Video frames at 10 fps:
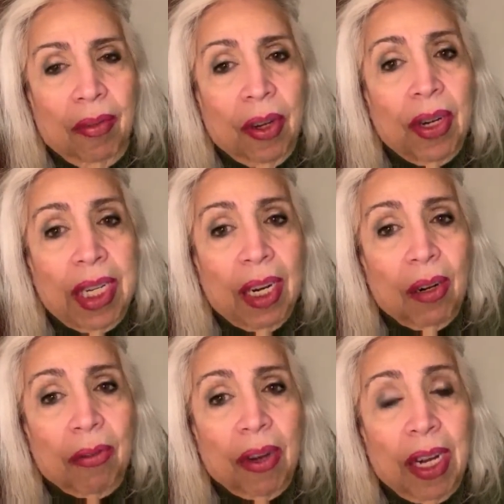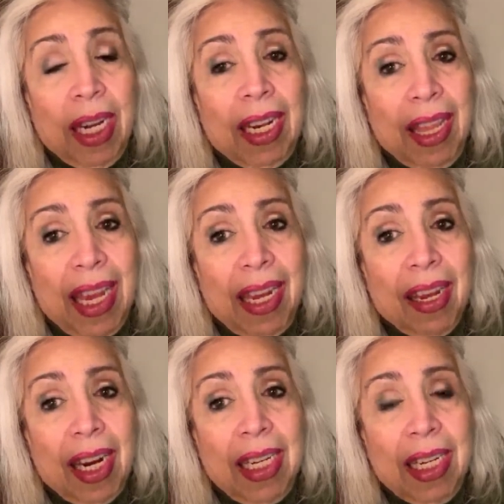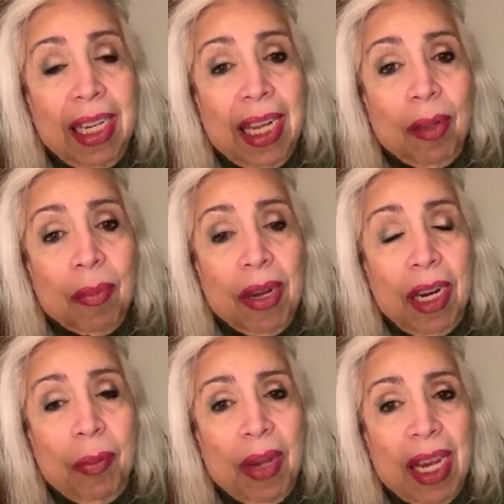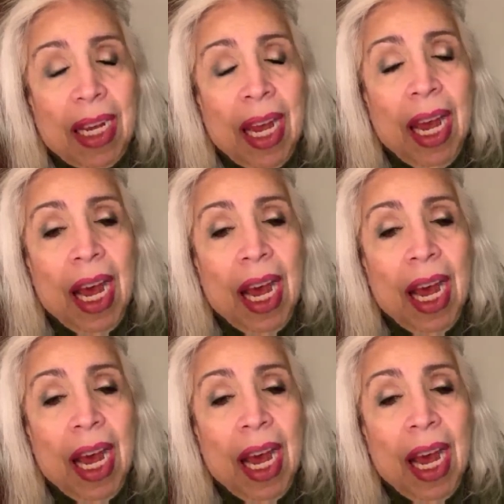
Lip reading: very terrifying. And thank God I did get the money back.